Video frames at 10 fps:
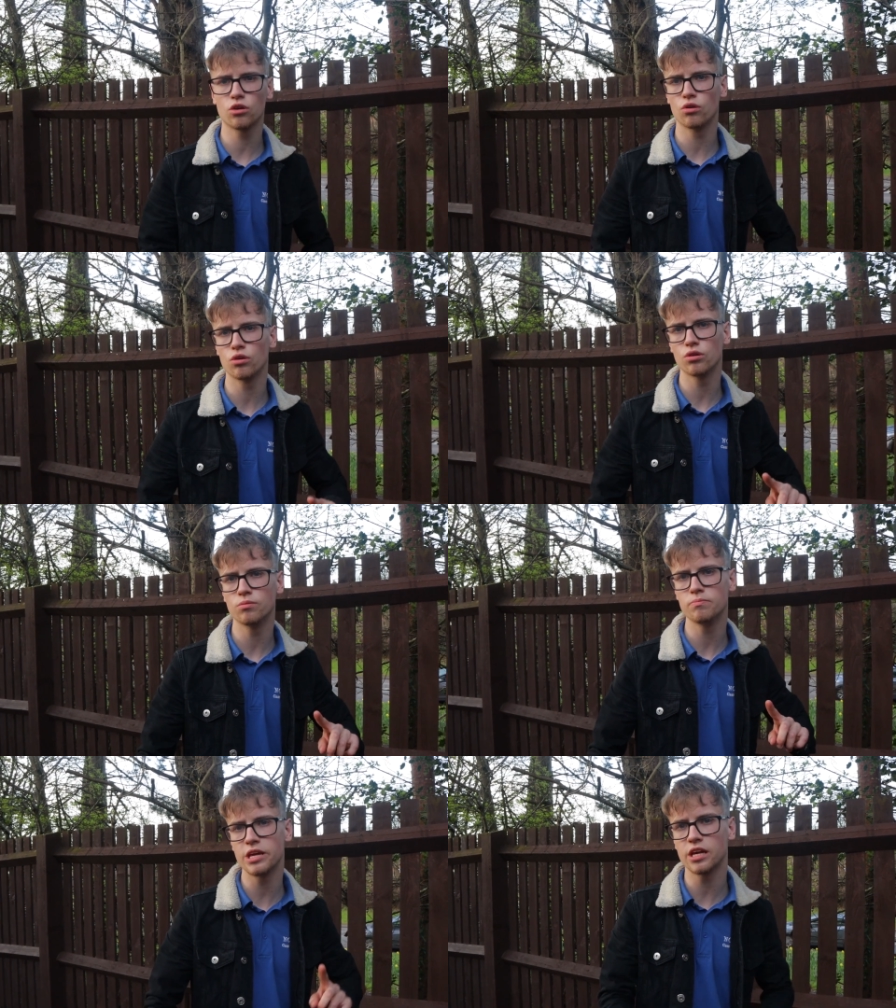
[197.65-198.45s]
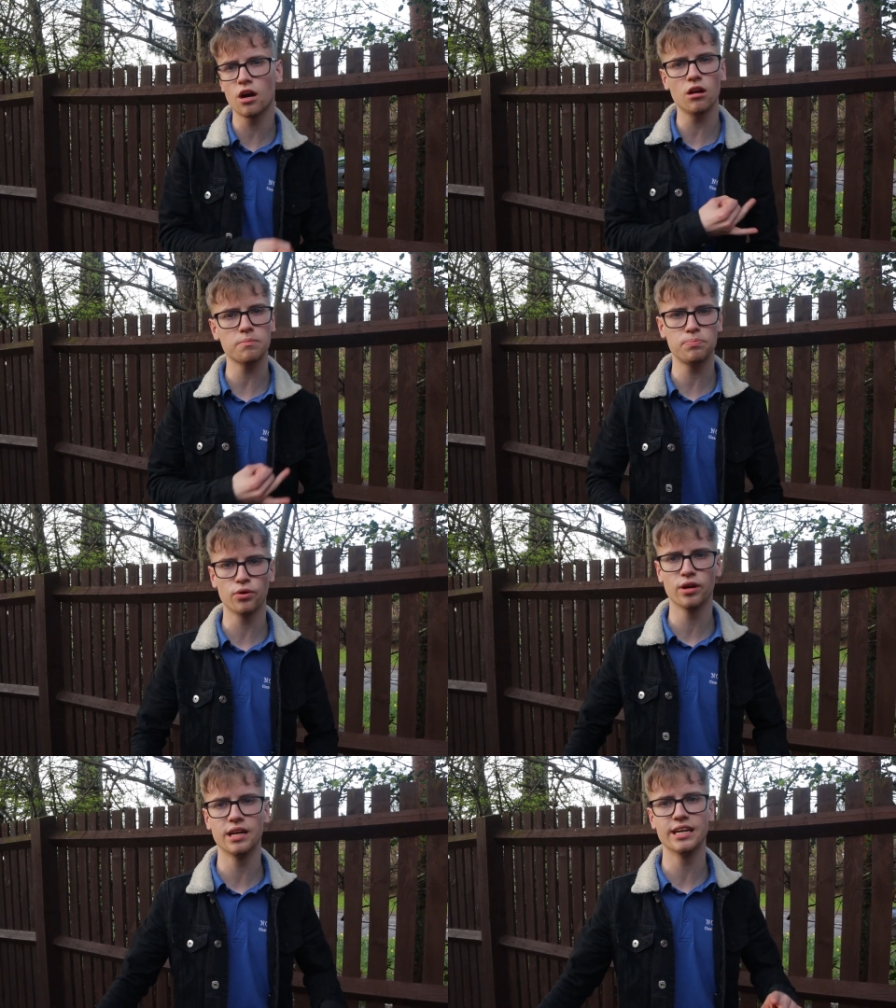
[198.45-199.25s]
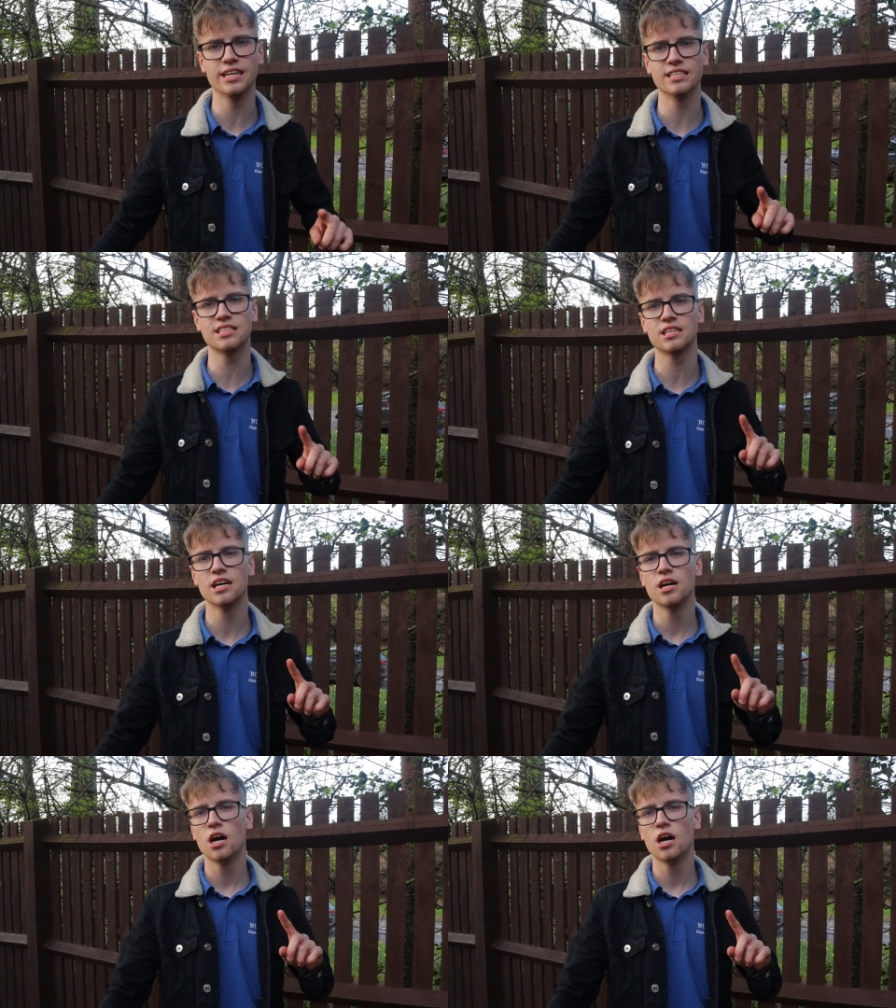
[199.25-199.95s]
corn, meaty garlic boilies,